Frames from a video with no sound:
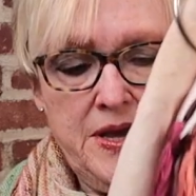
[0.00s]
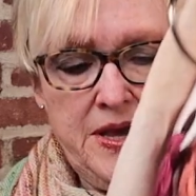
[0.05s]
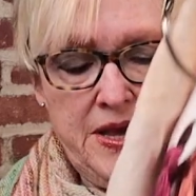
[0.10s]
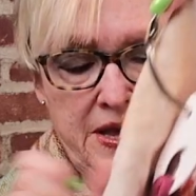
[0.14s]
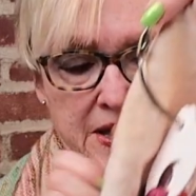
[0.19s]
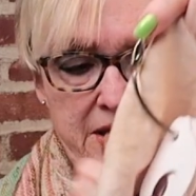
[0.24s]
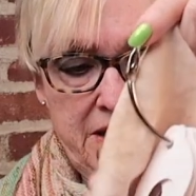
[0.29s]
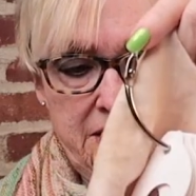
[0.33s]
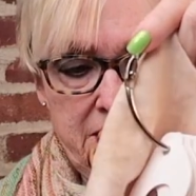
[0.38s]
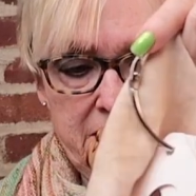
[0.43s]

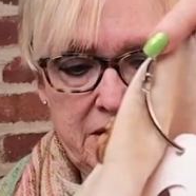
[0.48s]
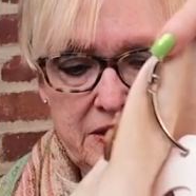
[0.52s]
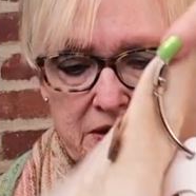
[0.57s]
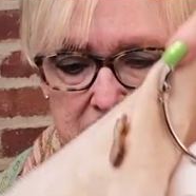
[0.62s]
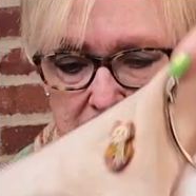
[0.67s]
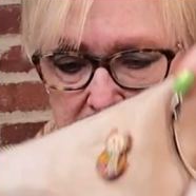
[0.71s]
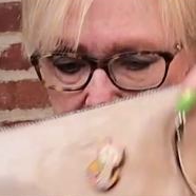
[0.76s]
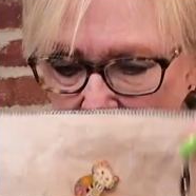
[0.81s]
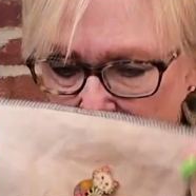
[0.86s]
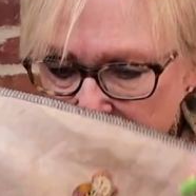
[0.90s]
And the
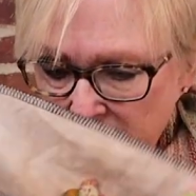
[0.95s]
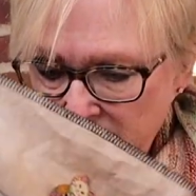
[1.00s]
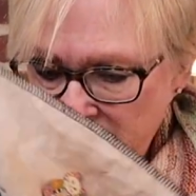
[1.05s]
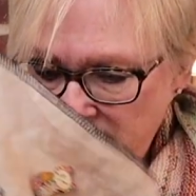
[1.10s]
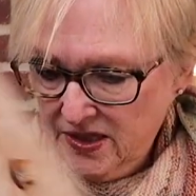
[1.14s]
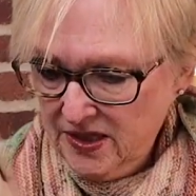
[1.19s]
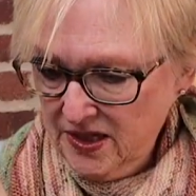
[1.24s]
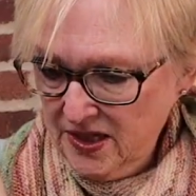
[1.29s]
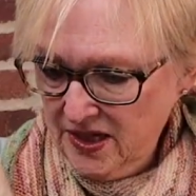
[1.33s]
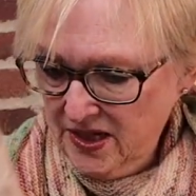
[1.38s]

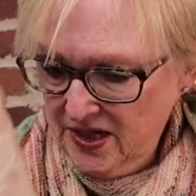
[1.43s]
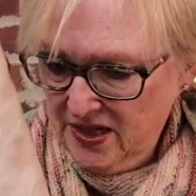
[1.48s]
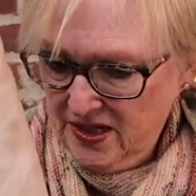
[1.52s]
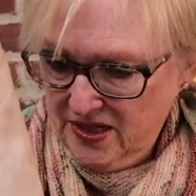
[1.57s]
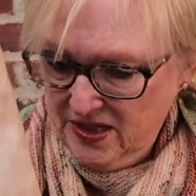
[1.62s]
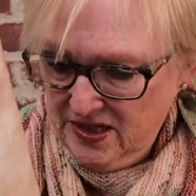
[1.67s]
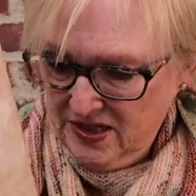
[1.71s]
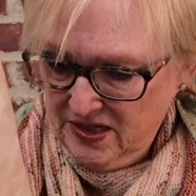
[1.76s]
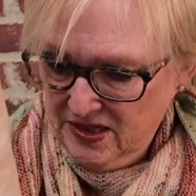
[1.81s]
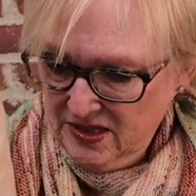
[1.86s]
linen
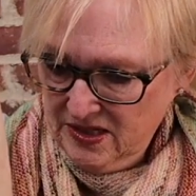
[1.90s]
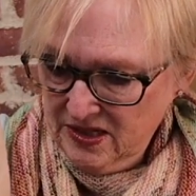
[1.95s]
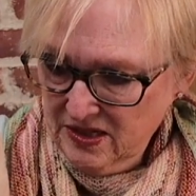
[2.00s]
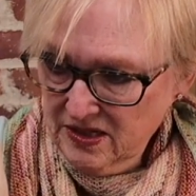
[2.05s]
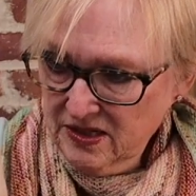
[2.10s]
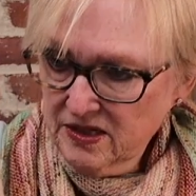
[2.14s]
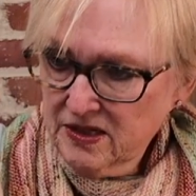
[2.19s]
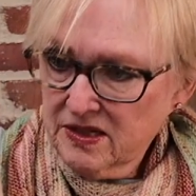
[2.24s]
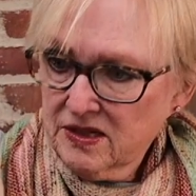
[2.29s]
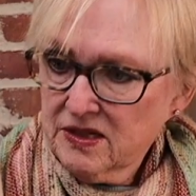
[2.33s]

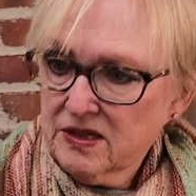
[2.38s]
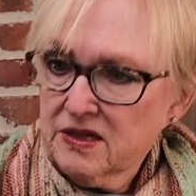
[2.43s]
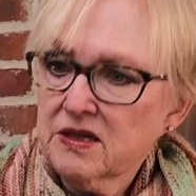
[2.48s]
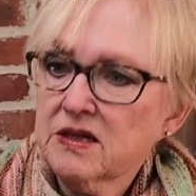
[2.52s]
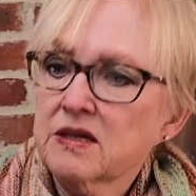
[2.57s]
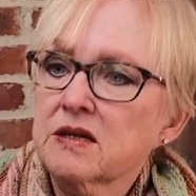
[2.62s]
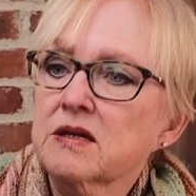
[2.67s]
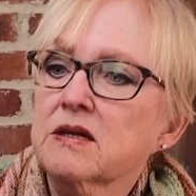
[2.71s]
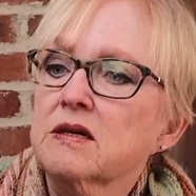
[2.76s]
is,